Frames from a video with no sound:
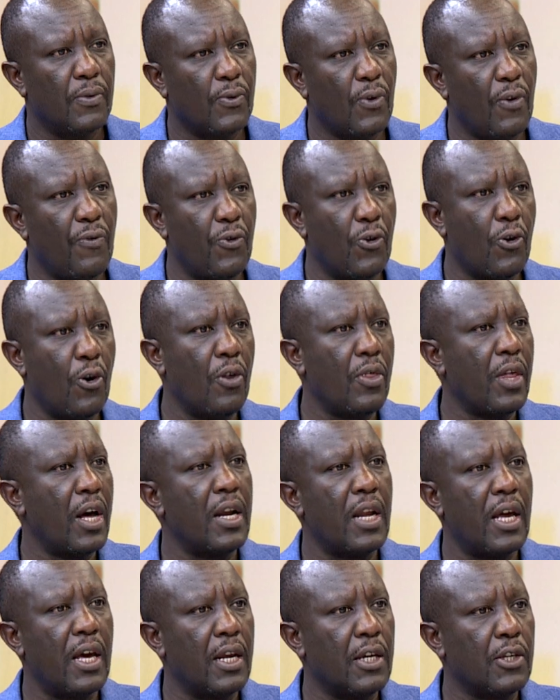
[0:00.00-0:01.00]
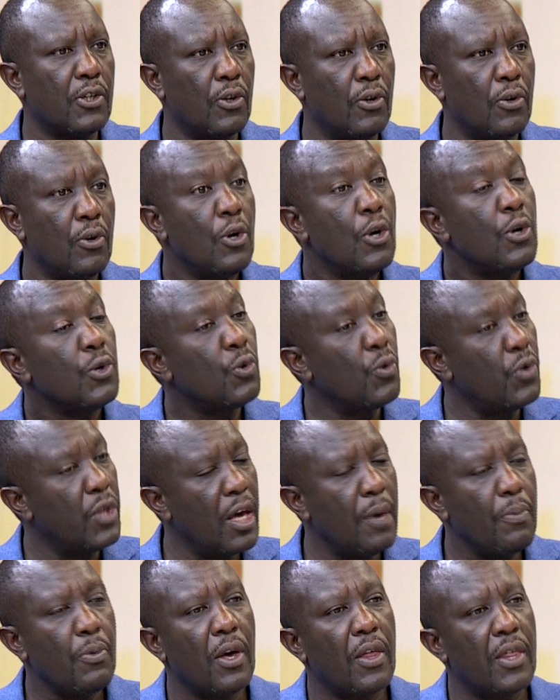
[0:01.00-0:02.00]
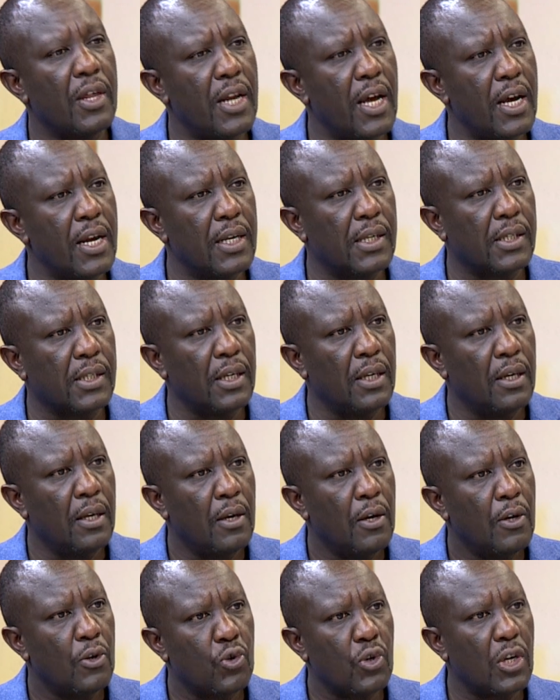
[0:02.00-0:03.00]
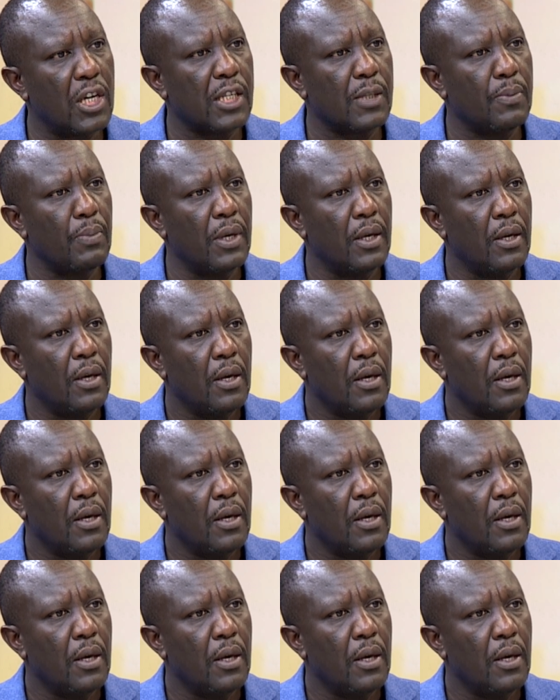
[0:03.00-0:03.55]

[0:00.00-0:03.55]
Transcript: So if you go that direction, to them you are the dynasty. Trust me.